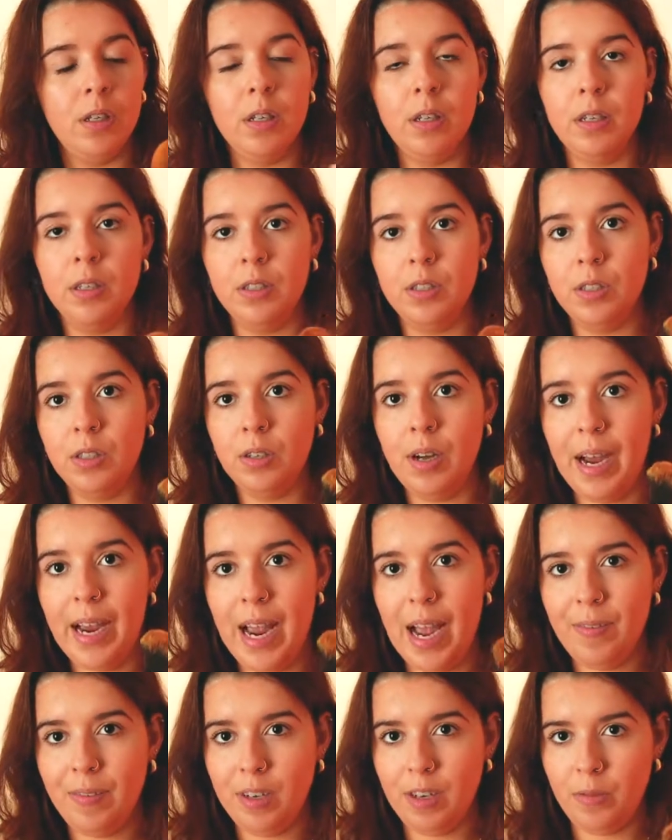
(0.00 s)
until I
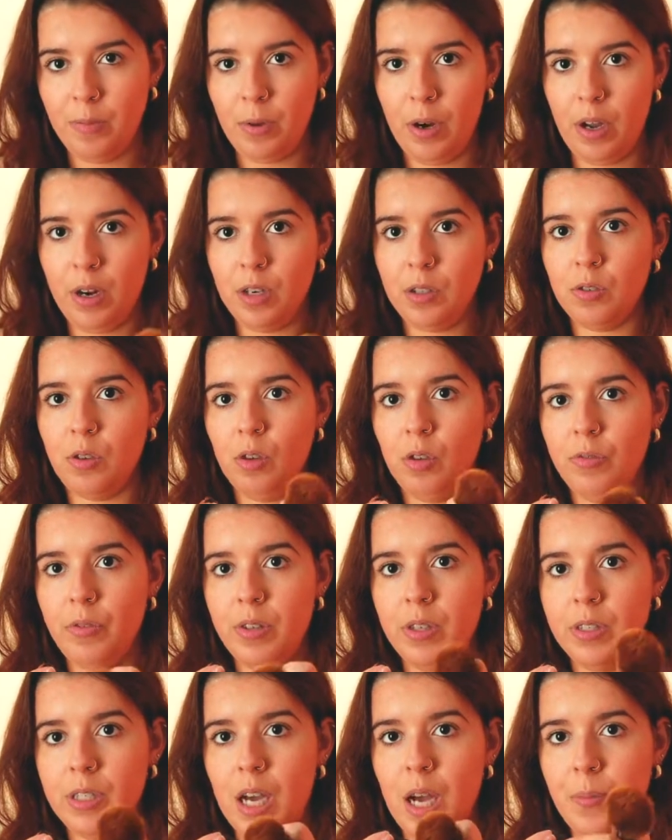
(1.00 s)
have enough product all
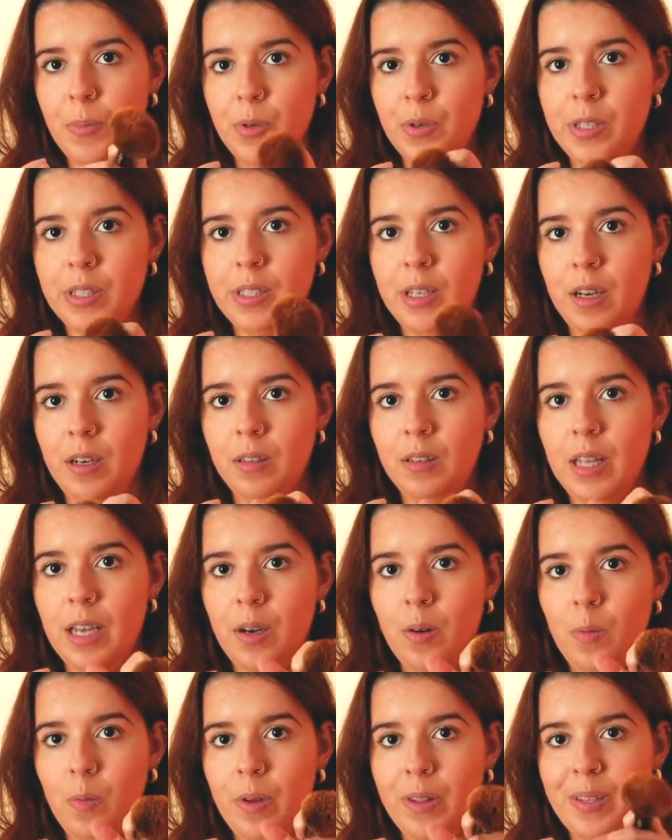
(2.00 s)
over the top. You could tell,
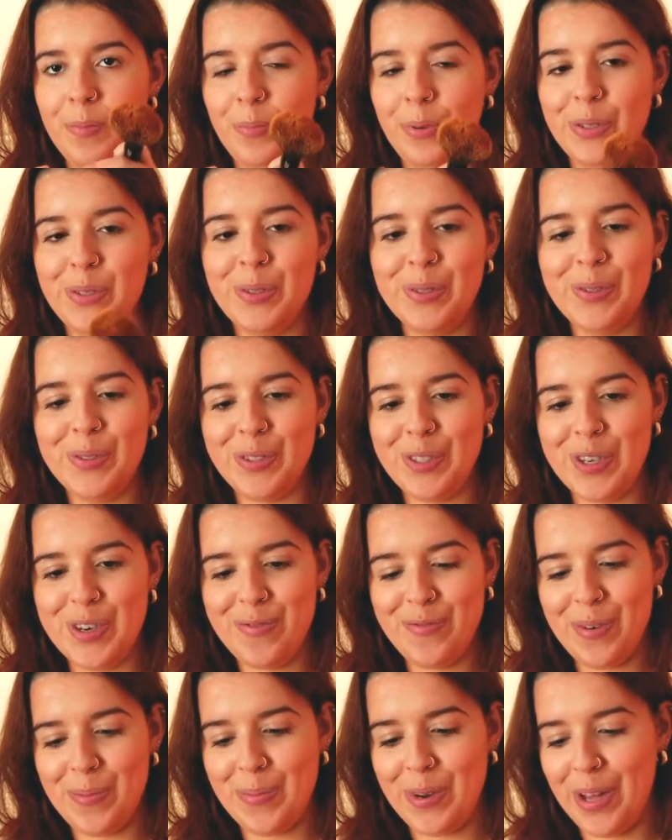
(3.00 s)
like, when the bristles
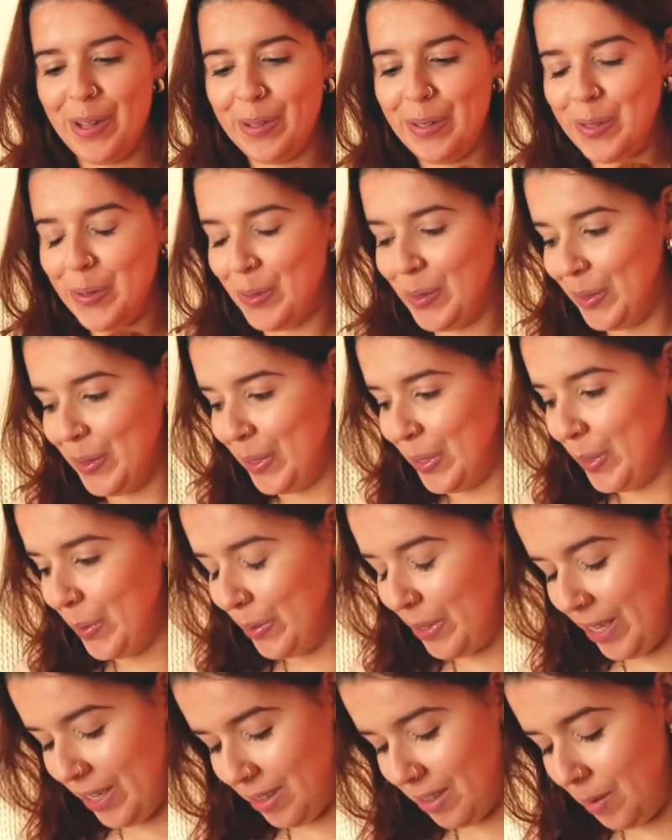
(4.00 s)
turn from yellow to a little,
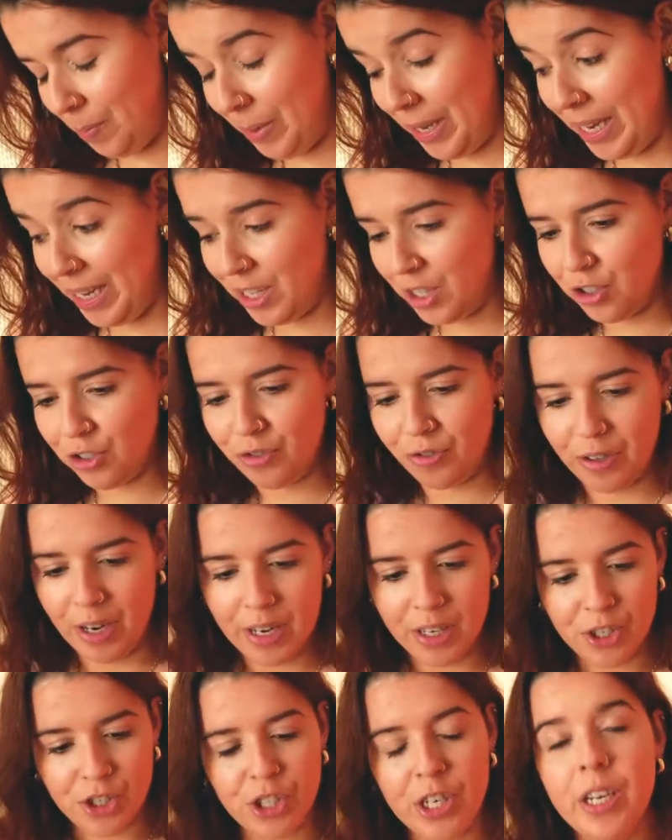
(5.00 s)
like, the pinkish red
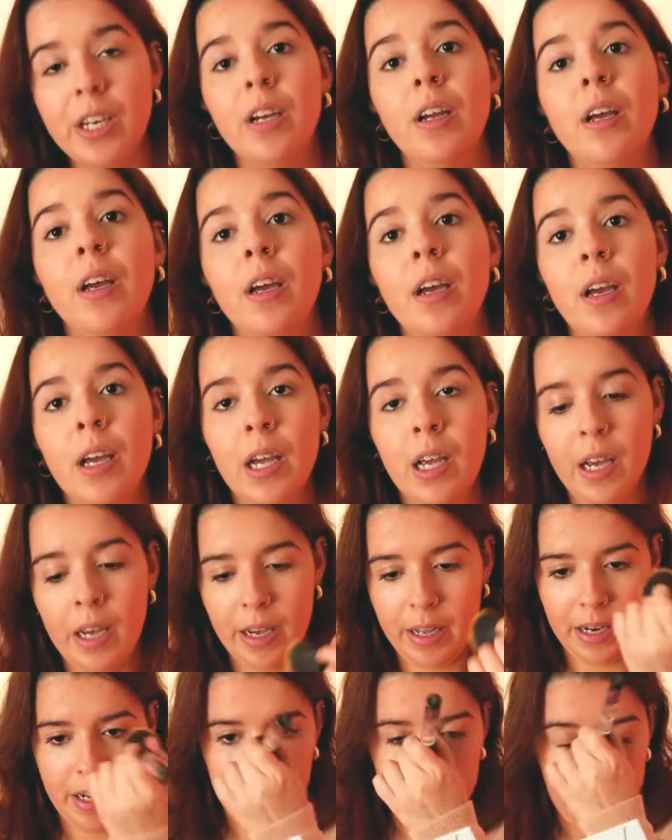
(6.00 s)
shade.
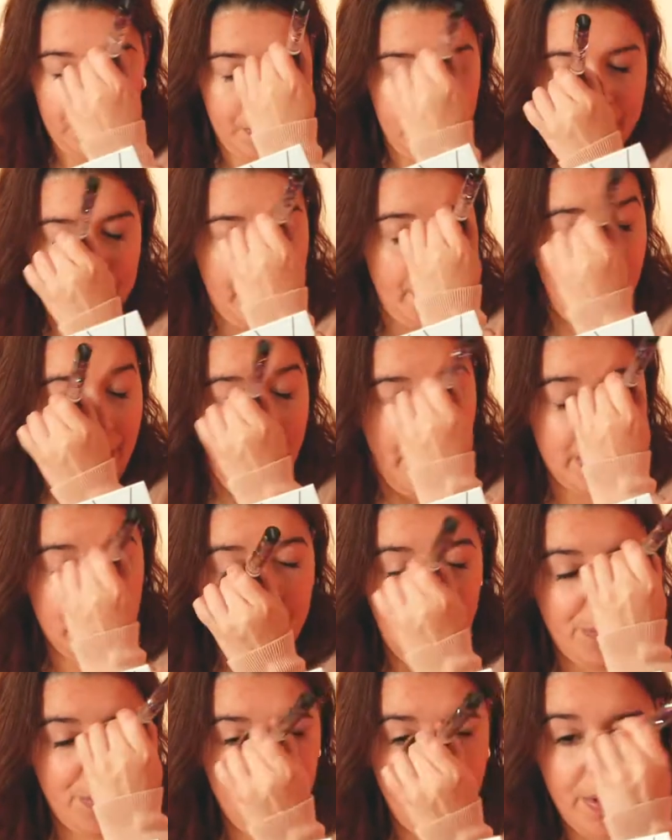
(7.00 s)
And I literally go on
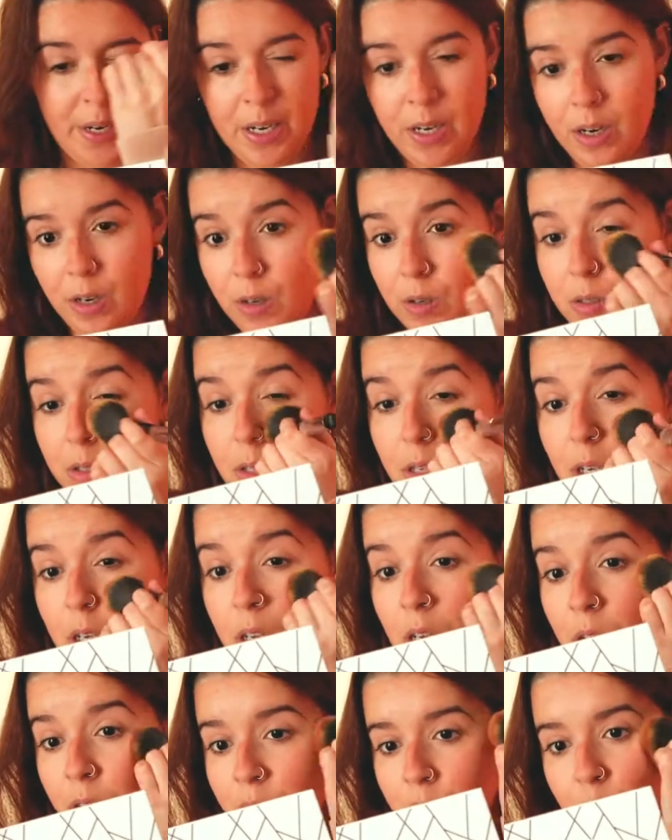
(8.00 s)
top of my nose.
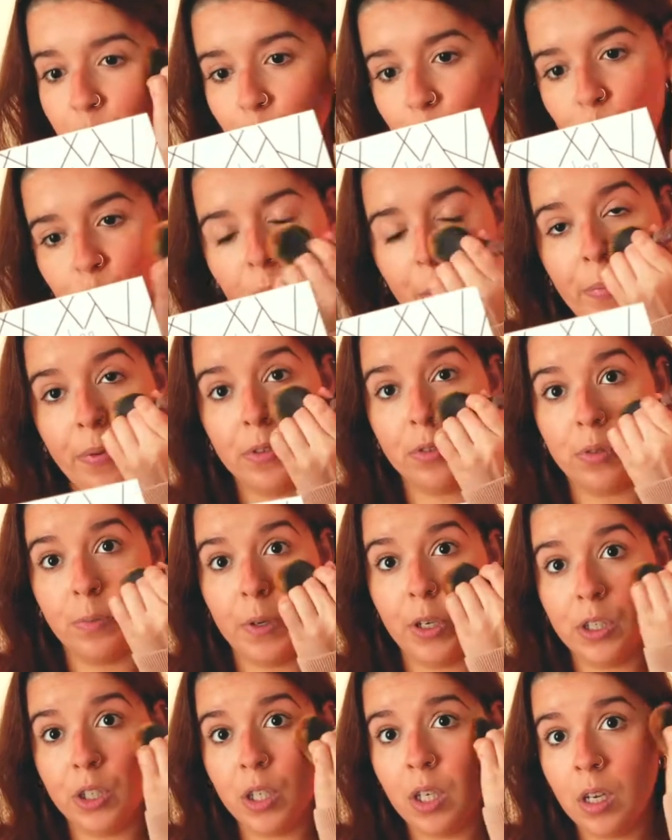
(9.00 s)
Ooh, I put too
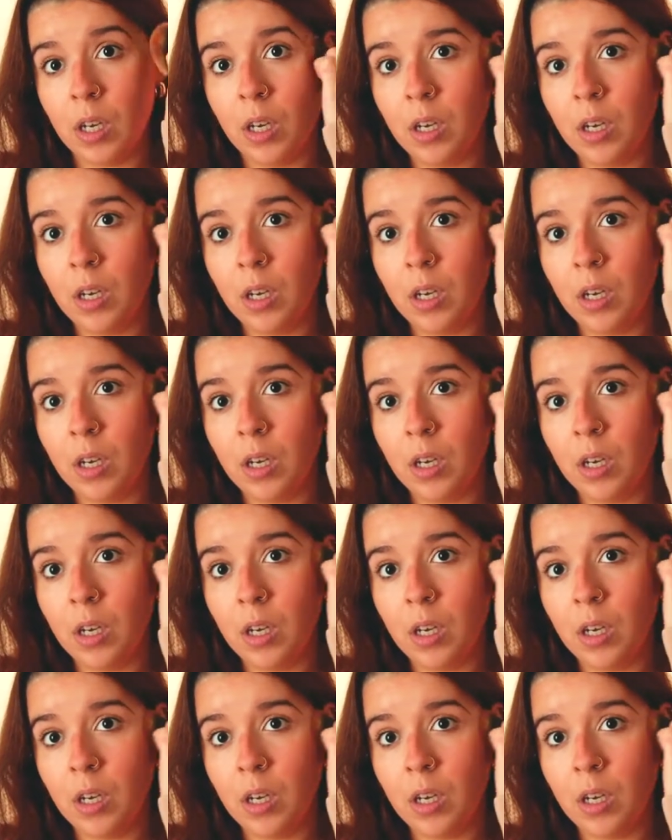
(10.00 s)
much.